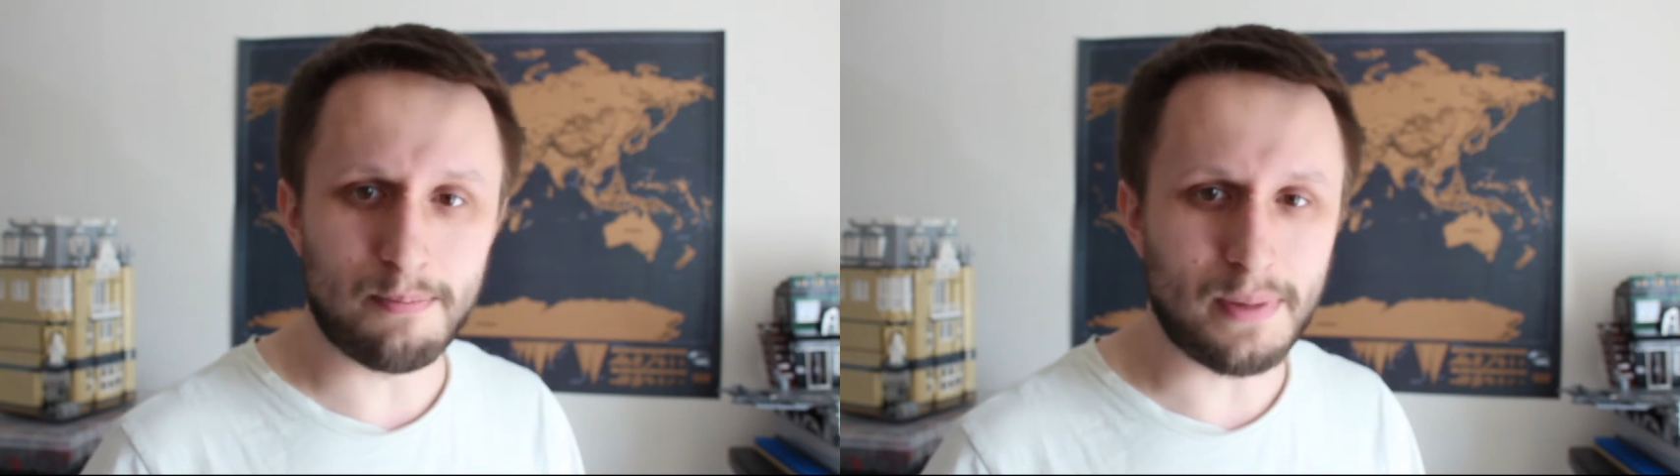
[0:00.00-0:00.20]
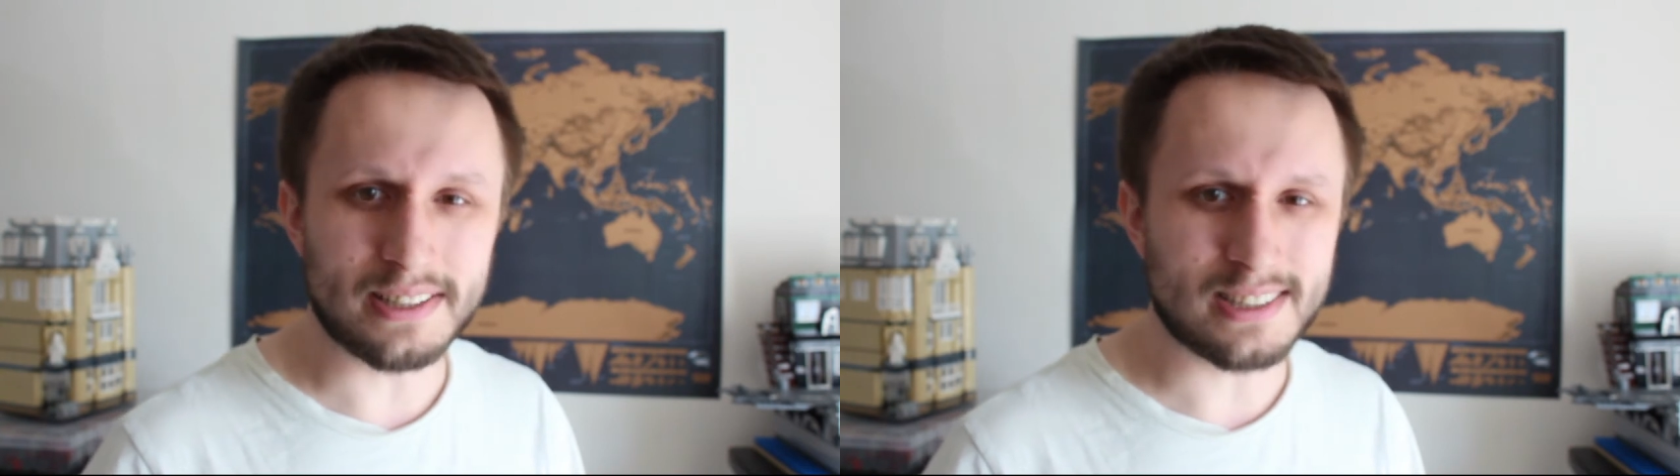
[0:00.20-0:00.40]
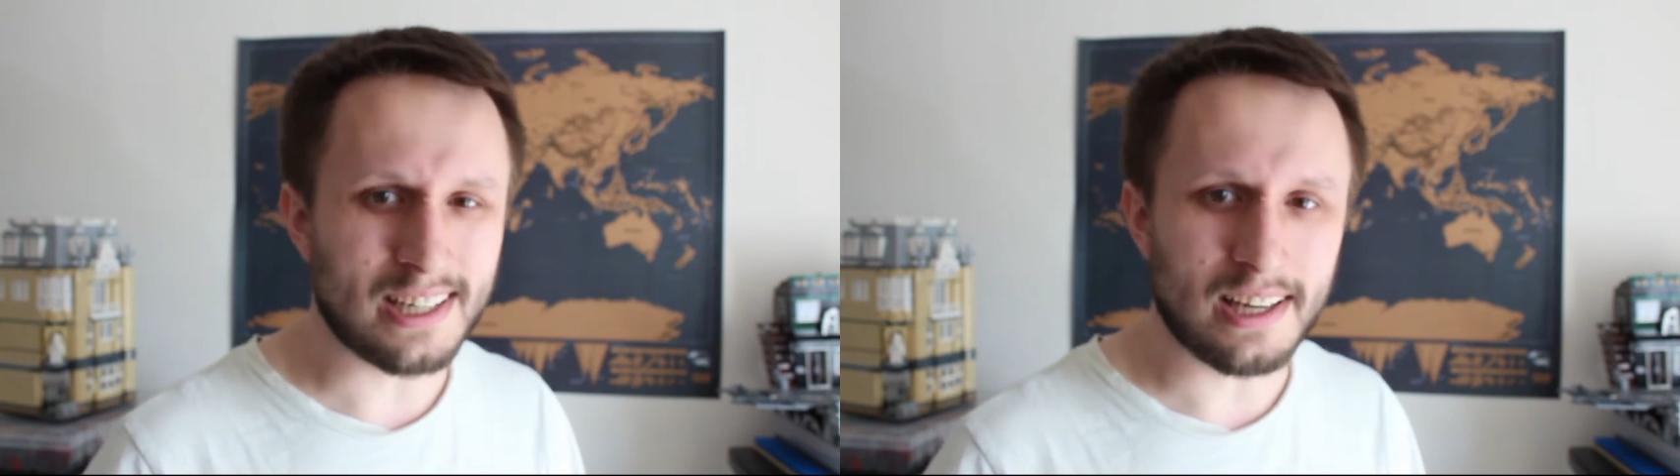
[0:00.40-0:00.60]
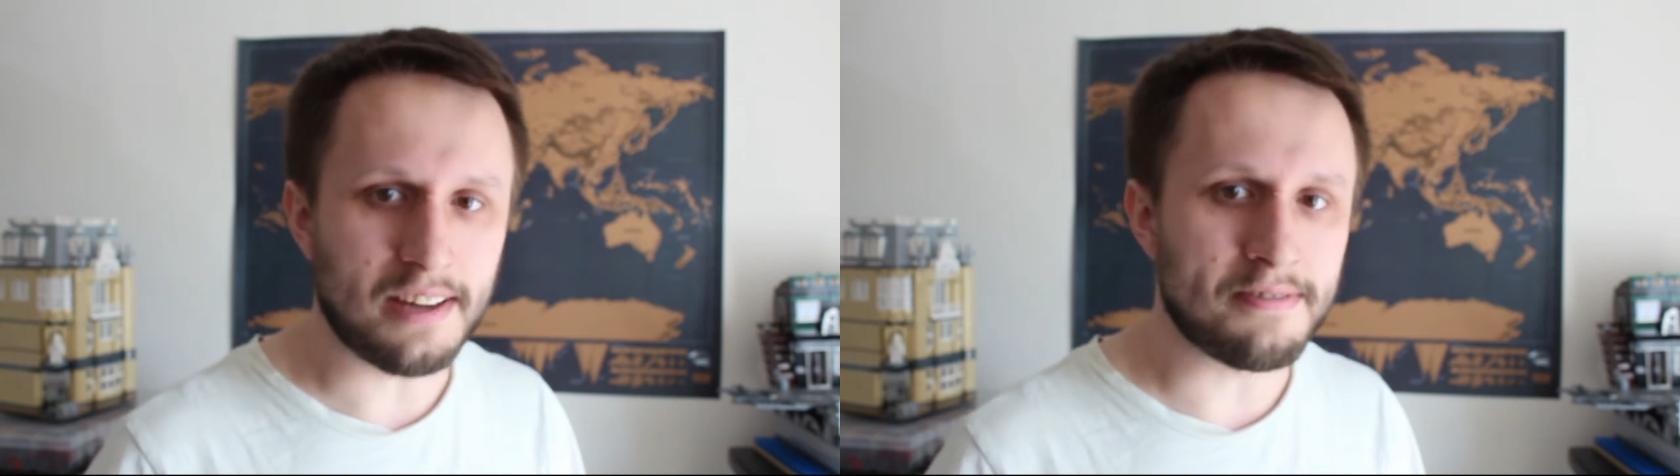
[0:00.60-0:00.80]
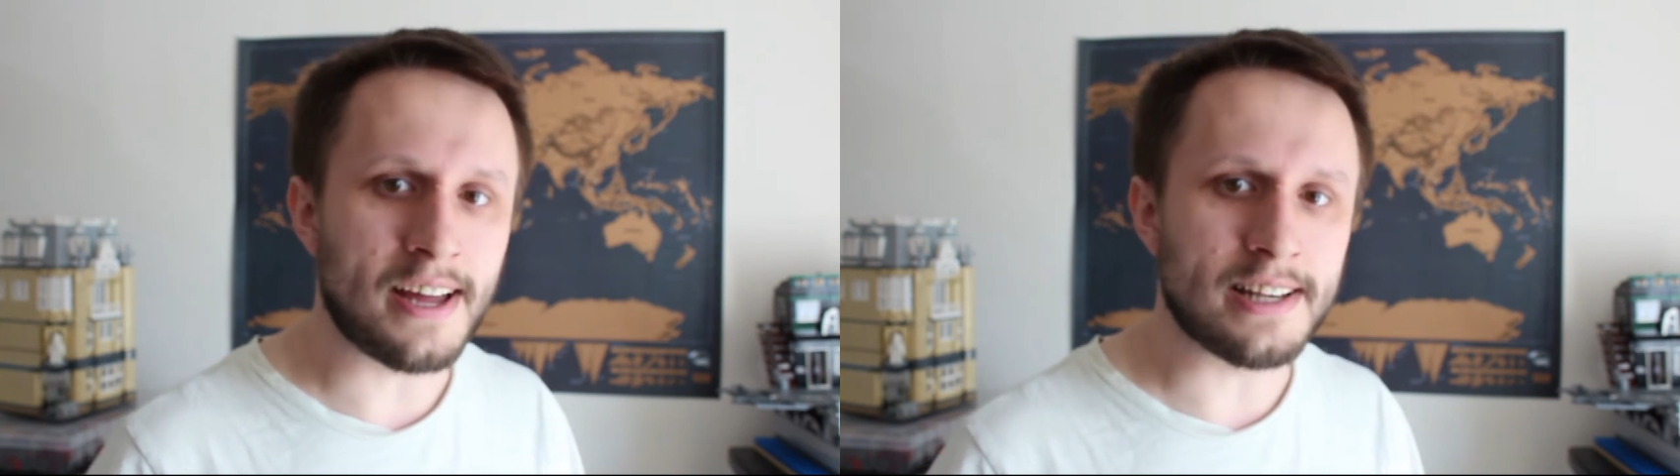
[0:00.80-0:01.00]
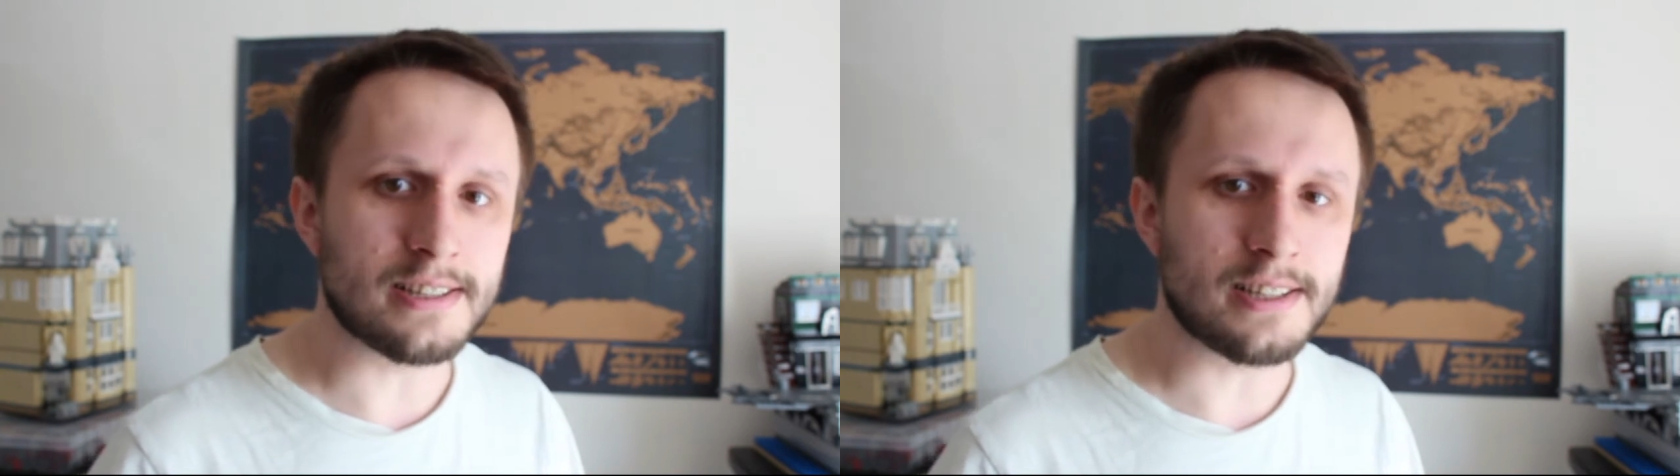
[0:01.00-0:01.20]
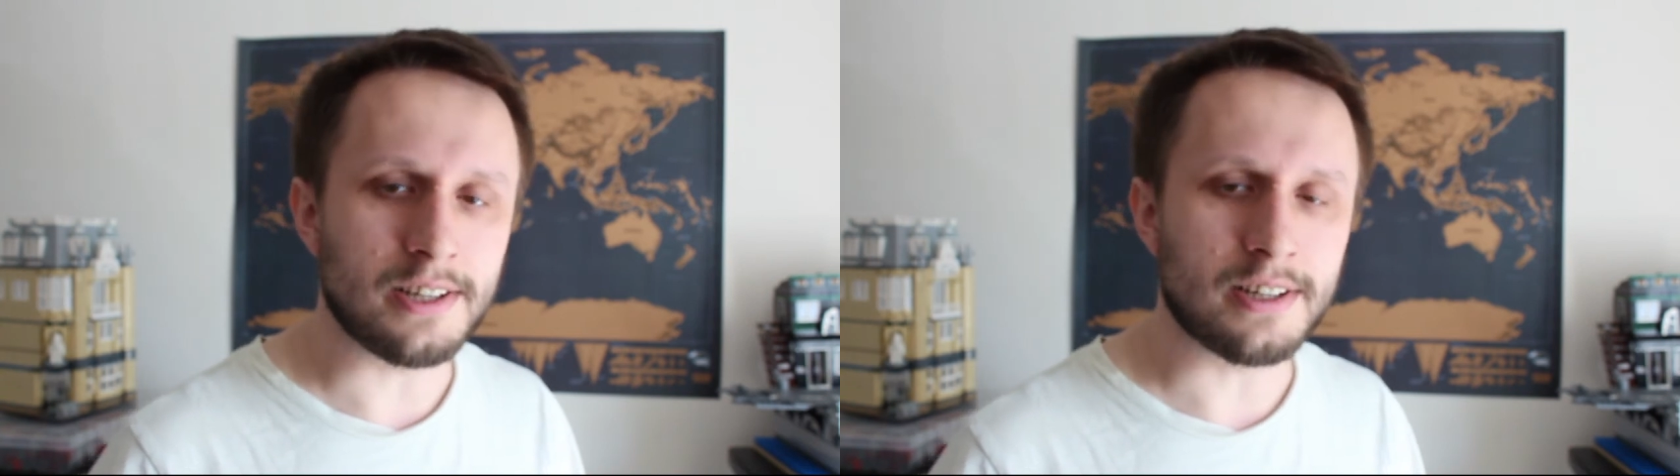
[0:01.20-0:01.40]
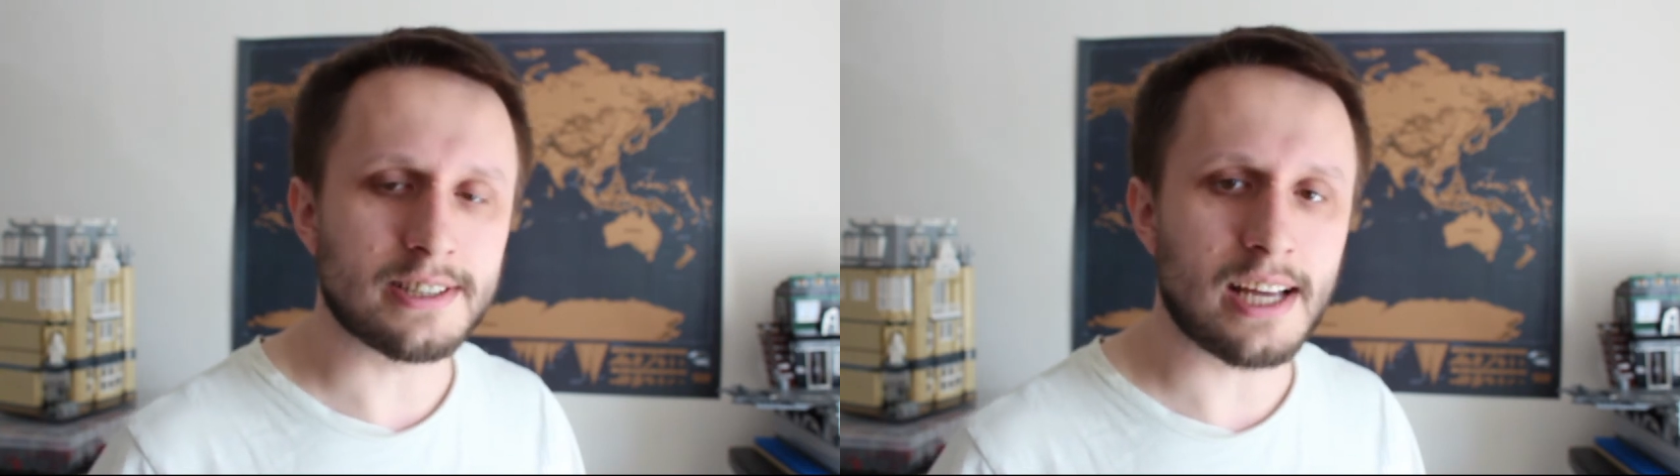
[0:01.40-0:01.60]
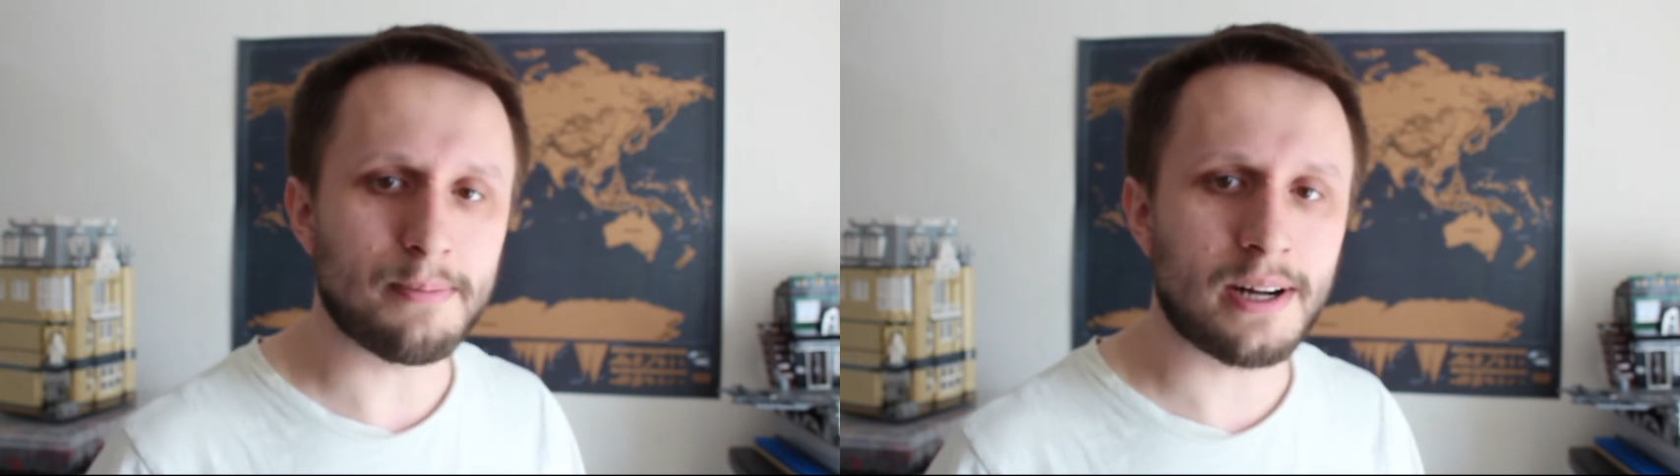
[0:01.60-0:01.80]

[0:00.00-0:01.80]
building events that you can take